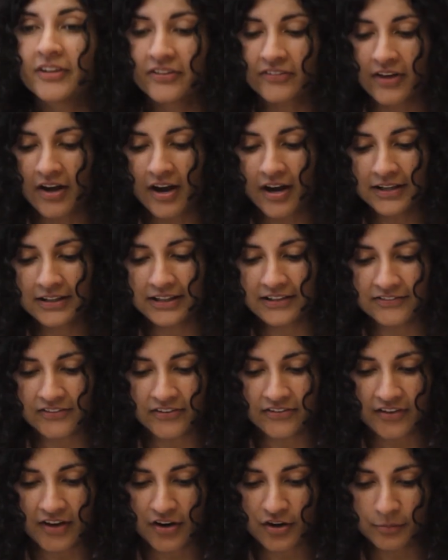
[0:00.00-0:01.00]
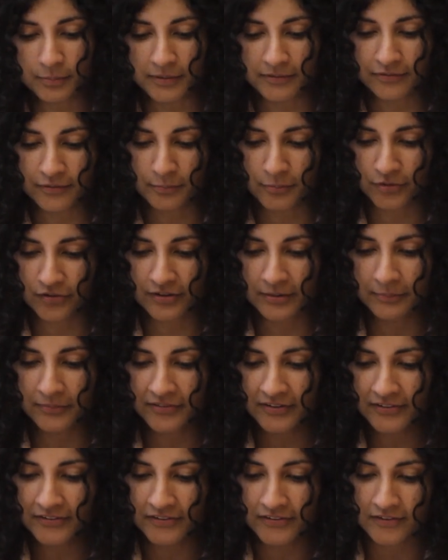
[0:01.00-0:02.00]
as highly desirable for Muslim
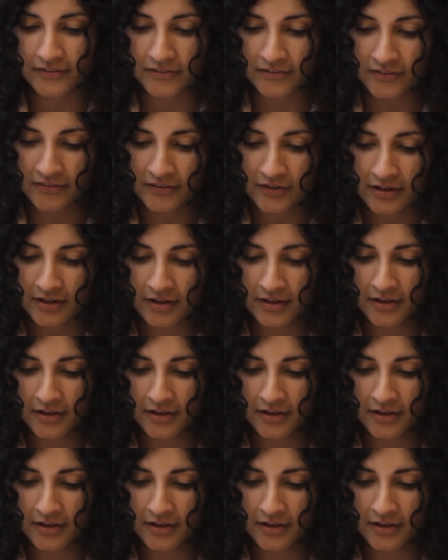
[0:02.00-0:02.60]
citizens.